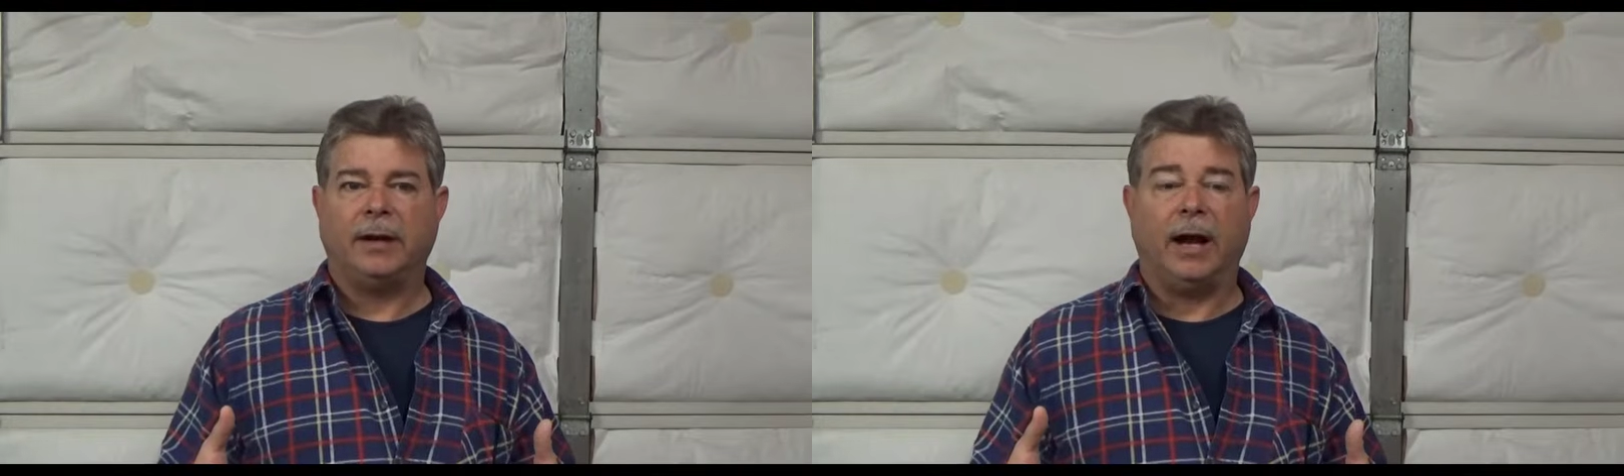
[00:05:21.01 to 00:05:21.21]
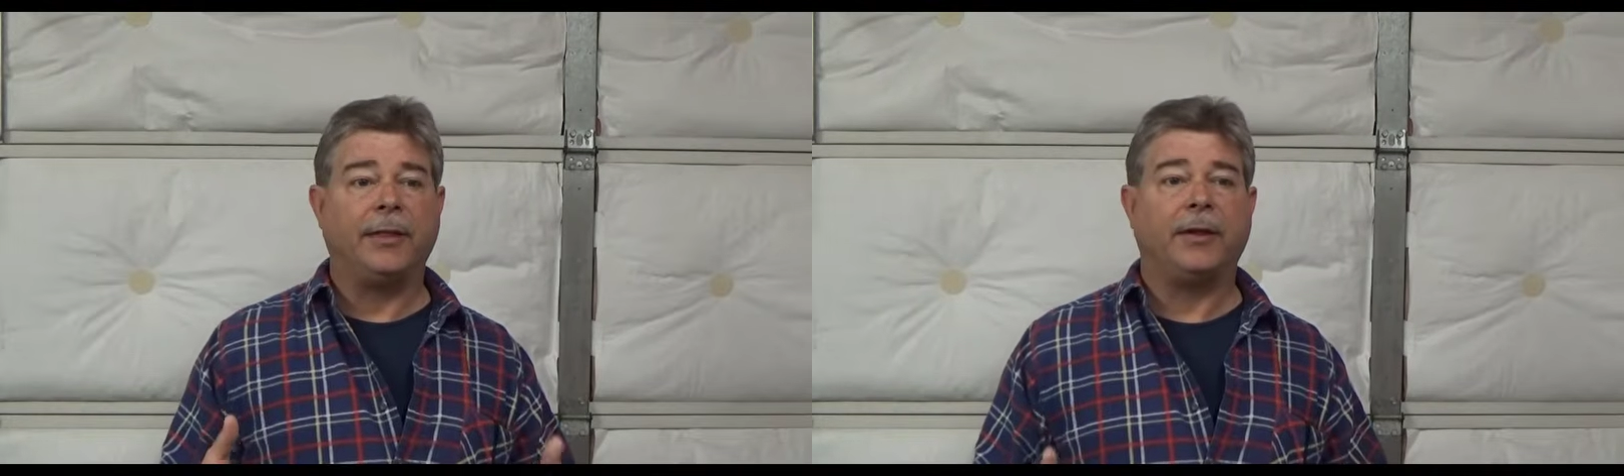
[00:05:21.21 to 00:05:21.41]

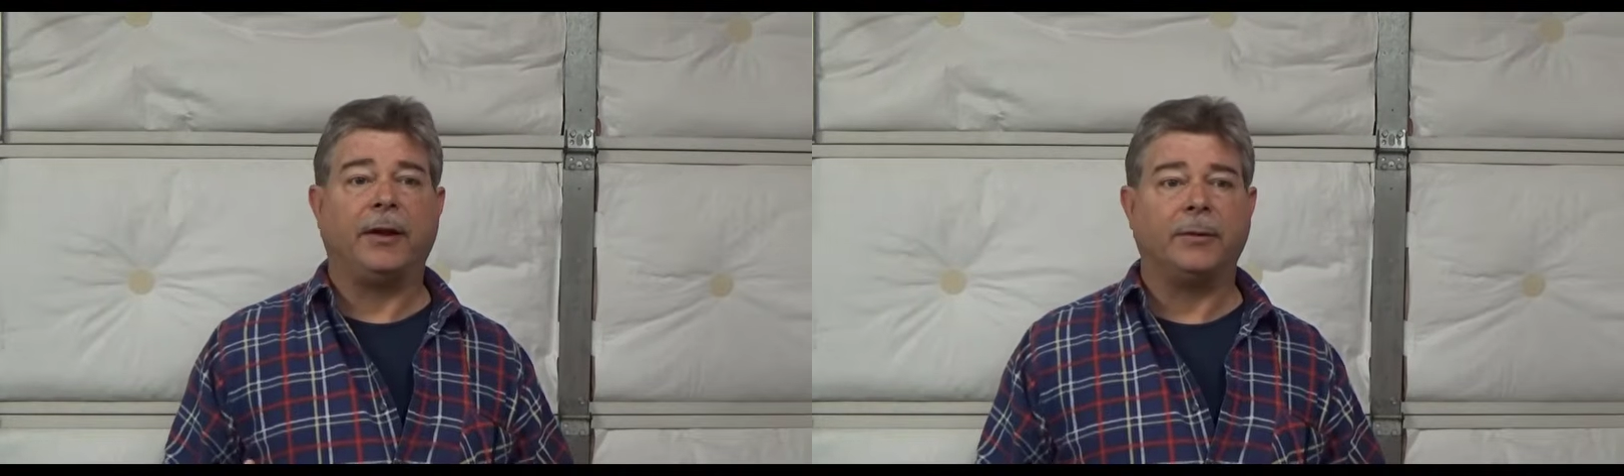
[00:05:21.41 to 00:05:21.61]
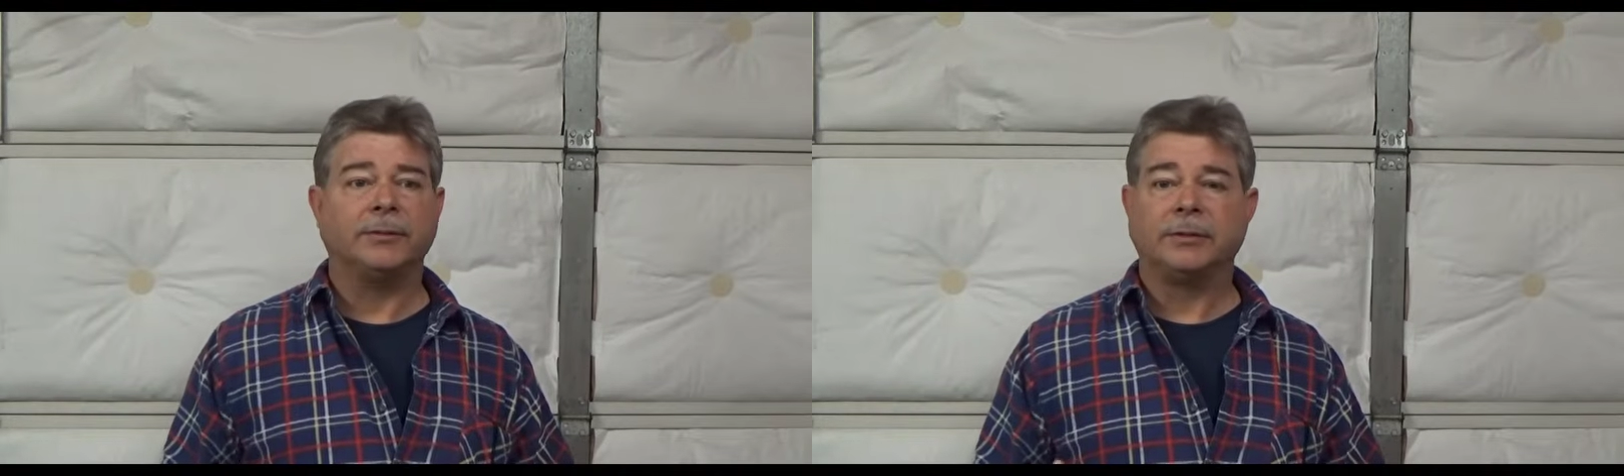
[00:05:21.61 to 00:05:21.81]
I
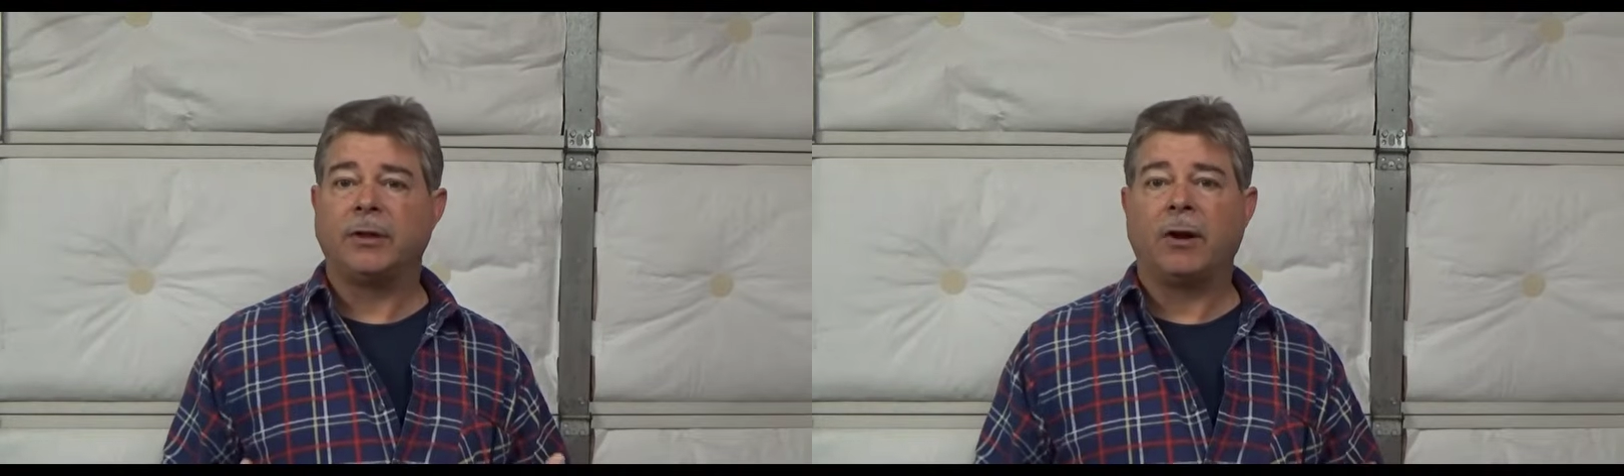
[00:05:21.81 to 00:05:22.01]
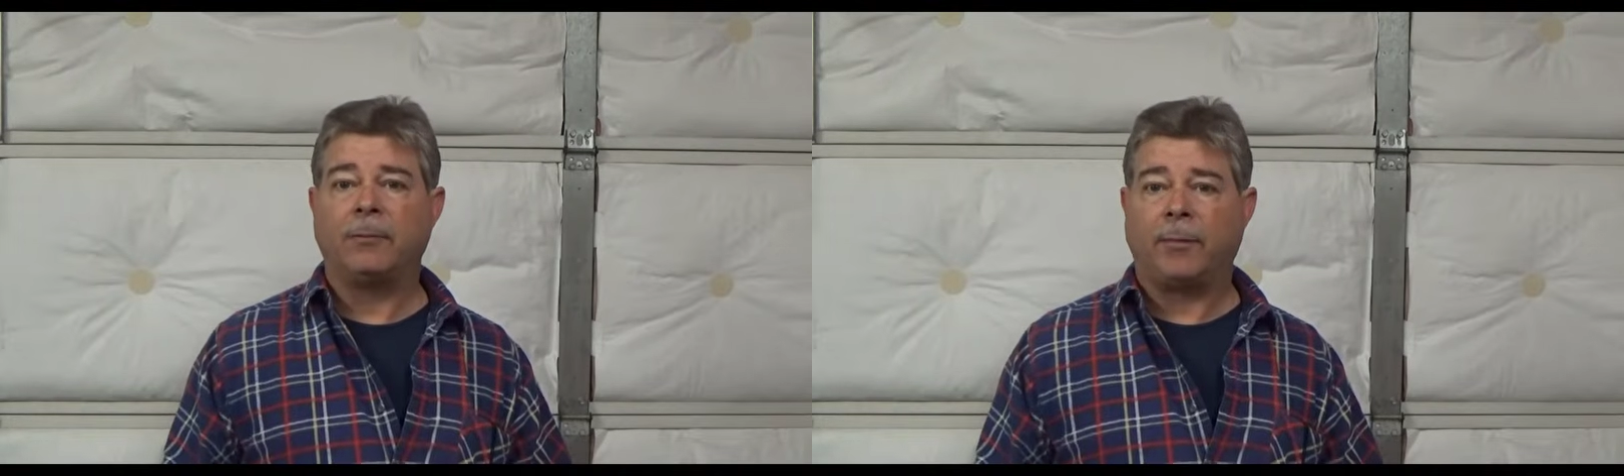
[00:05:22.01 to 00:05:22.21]
thought it was a
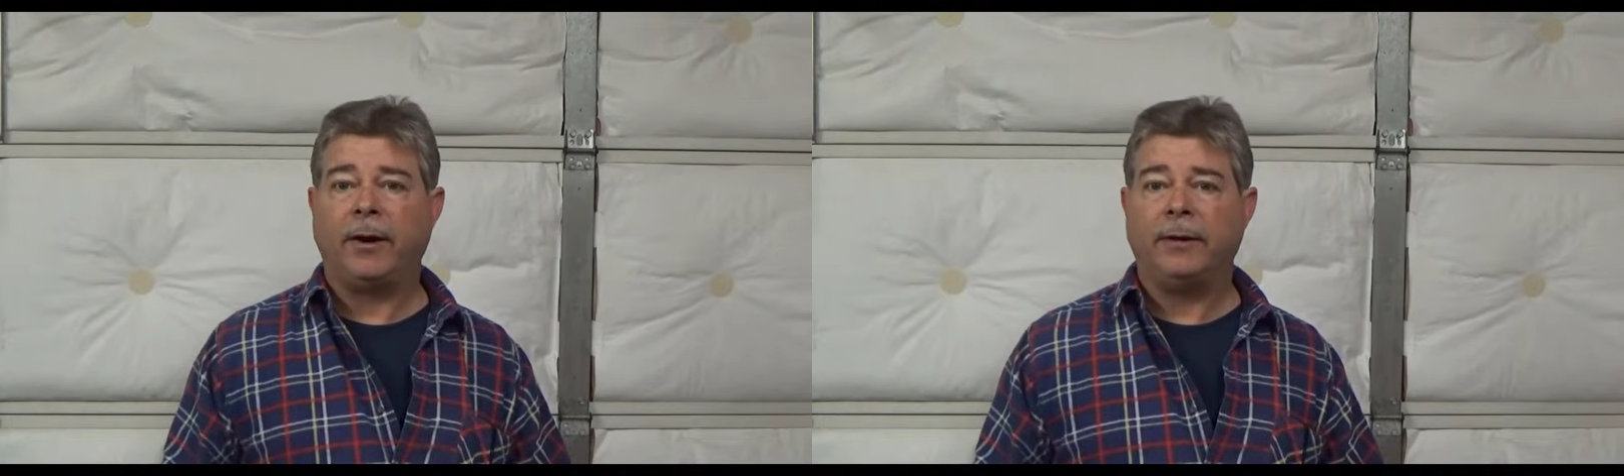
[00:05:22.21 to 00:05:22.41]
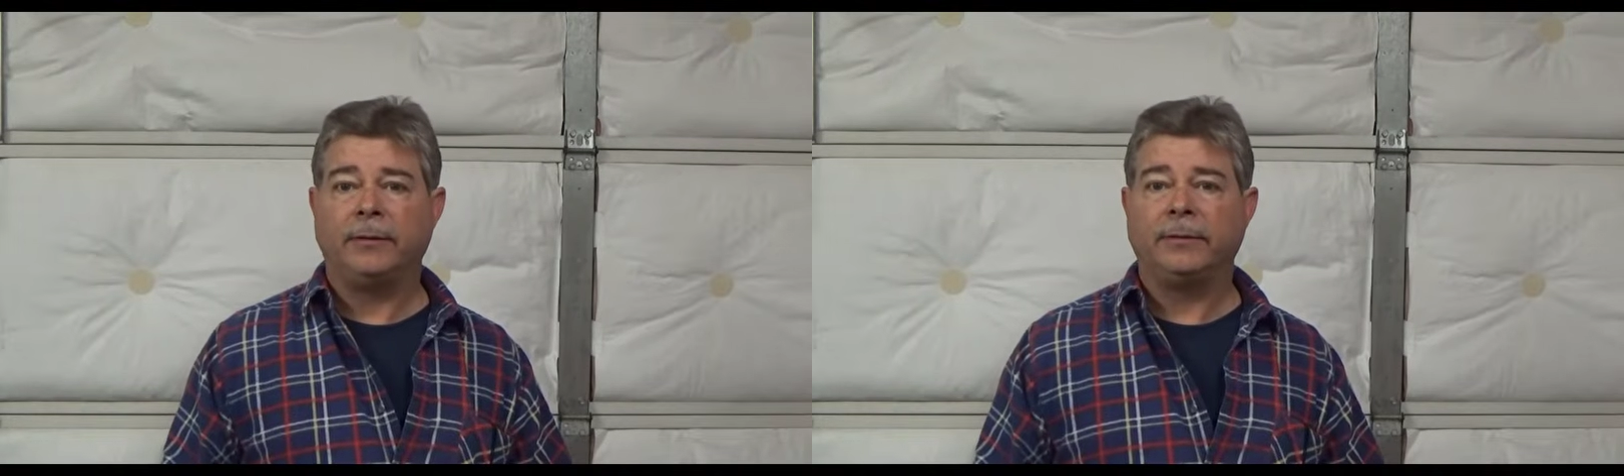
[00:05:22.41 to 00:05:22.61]
dark
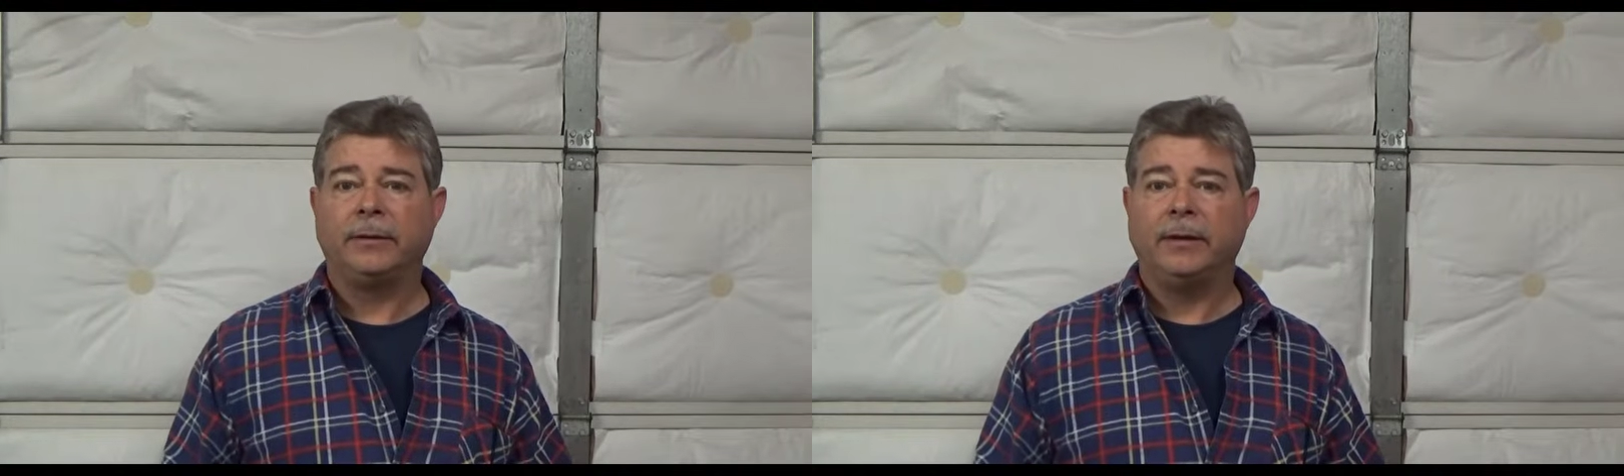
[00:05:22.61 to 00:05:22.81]
brown,